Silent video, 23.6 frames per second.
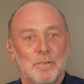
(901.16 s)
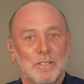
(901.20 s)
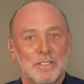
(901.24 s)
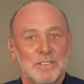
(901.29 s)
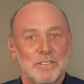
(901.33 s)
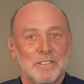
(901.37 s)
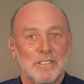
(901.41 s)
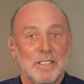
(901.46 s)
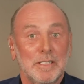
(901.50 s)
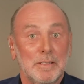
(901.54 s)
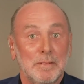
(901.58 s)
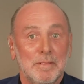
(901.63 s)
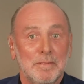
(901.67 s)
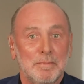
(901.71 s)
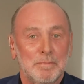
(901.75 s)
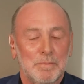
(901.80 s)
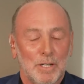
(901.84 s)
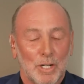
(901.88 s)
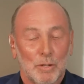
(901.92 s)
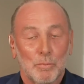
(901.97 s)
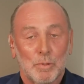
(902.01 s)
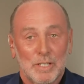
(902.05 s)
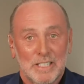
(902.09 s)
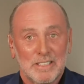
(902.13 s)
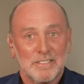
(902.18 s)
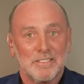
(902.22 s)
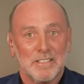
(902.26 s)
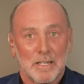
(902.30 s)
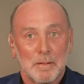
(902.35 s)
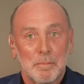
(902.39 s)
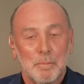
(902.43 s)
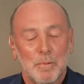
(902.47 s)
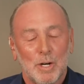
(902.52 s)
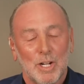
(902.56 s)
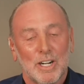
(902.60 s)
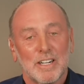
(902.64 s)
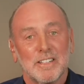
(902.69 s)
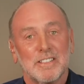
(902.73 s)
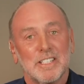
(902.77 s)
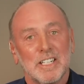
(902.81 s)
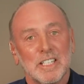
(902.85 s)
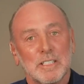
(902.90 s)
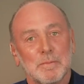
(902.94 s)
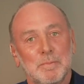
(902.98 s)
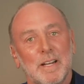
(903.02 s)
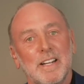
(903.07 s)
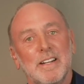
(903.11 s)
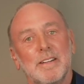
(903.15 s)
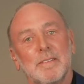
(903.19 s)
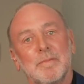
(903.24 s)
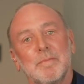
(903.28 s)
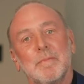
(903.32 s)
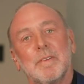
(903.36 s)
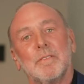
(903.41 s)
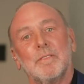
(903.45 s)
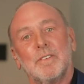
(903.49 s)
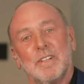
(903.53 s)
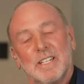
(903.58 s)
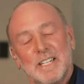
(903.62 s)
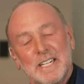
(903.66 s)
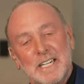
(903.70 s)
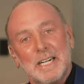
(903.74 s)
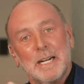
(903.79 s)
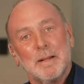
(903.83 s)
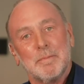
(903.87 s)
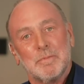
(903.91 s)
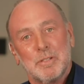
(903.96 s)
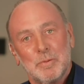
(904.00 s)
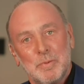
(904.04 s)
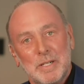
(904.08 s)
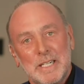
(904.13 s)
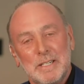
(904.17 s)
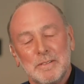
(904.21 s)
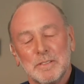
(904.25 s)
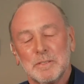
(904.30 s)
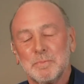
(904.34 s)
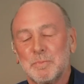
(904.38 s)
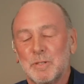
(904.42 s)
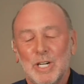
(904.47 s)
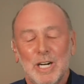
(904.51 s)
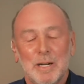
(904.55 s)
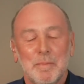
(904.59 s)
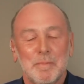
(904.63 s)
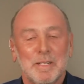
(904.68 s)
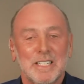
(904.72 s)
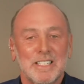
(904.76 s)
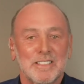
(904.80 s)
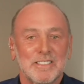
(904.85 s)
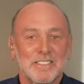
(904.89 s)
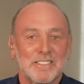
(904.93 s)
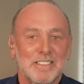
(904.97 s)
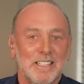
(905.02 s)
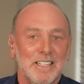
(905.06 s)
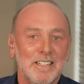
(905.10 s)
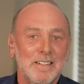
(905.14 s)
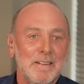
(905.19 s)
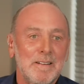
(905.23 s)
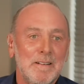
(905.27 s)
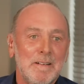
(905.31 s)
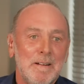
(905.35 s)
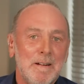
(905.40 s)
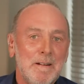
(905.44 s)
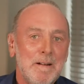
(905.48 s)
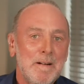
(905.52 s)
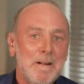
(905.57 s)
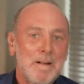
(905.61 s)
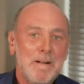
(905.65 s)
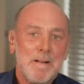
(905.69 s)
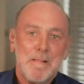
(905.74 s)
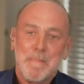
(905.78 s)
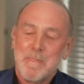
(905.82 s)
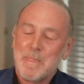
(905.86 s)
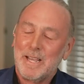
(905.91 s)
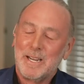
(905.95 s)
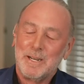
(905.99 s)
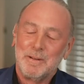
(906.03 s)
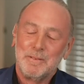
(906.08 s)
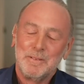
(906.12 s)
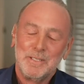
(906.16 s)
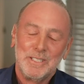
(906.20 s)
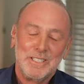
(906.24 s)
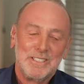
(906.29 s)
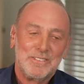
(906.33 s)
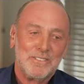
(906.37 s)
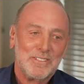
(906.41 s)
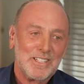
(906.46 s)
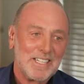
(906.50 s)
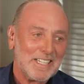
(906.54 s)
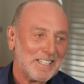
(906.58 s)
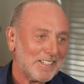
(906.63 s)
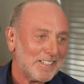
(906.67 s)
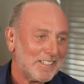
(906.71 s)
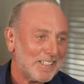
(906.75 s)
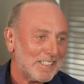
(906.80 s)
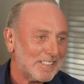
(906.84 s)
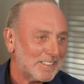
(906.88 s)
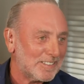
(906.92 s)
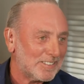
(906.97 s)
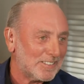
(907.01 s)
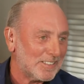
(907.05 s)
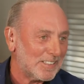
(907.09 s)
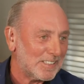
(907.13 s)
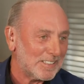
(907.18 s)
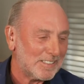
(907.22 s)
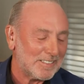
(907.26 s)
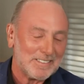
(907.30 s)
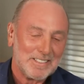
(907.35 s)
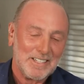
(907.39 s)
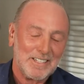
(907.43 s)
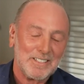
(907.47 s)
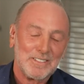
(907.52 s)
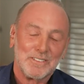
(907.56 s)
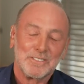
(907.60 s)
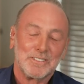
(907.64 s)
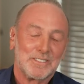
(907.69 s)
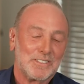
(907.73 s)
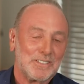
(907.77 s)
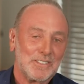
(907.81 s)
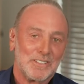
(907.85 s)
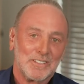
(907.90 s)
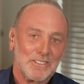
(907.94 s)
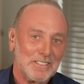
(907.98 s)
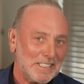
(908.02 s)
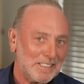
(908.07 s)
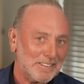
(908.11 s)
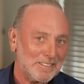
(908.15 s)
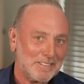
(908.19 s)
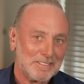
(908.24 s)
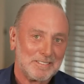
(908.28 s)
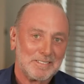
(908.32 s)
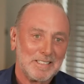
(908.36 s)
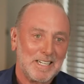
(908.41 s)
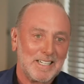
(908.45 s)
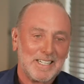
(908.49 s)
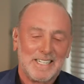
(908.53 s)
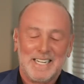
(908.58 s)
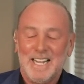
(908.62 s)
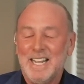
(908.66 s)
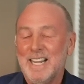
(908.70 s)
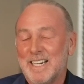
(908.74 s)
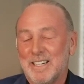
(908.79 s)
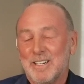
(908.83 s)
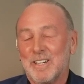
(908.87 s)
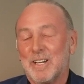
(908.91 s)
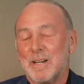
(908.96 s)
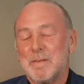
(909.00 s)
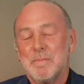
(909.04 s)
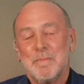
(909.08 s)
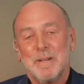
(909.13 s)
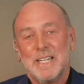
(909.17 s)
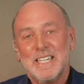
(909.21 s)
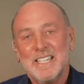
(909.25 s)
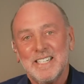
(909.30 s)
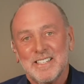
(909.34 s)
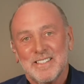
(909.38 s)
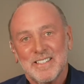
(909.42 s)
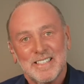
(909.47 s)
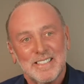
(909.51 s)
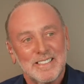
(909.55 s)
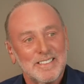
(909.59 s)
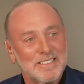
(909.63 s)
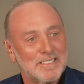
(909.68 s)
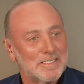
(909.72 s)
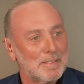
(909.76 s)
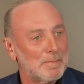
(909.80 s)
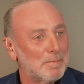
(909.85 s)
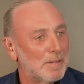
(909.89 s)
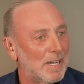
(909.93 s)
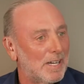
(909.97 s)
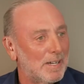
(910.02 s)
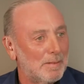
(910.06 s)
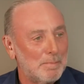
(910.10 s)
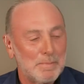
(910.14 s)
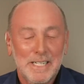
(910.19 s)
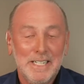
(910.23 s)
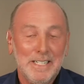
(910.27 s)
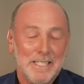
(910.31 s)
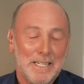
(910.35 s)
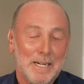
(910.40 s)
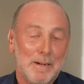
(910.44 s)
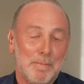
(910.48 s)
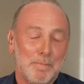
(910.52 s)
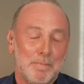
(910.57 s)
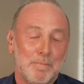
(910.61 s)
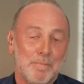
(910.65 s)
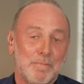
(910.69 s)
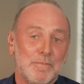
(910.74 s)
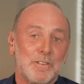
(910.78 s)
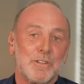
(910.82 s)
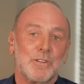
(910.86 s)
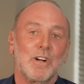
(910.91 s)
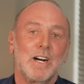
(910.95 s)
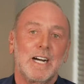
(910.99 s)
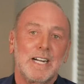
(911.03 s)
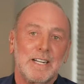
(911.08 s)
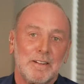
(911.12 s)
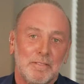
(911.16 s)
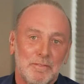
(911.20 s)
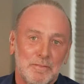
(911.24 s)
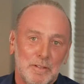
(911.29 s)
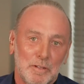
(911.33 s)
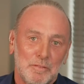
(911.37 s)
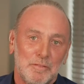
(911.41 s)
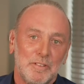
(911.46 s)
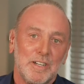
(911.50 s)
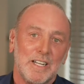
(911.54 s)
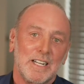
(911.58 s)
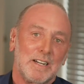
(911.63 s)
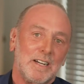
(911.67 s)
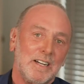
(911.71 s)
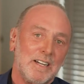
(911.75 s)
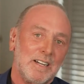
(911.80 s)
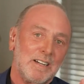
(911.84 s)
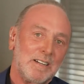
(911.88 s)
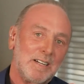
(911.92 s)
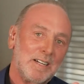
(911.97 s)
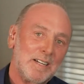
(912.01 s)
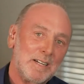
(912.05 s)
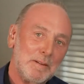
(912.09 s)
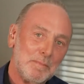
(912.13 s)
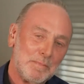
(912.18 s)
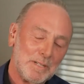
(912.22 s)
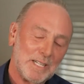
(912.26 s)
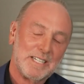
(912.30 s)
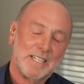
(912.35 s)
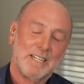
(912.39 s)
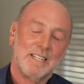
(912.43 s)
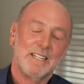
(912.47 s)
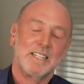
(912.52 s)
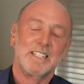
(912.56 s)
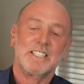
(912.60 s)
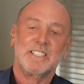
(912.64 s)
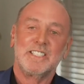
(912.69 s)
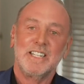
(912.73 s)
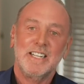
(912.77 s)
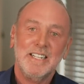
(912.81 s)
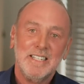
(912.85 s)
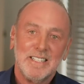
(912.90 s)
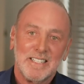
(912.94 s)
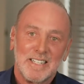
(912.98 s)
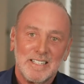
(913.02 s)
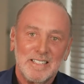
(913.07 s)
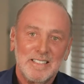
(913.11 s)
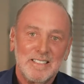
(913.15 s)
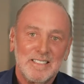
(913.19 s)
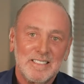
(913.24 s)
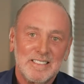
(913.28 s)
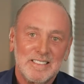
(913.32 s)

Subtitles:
was in, well, he's still in politics, but leading up to when he was Prime Minister, they would realise that the whole story's, again, like many things, a beat-up, trying to fulfil a political agenda.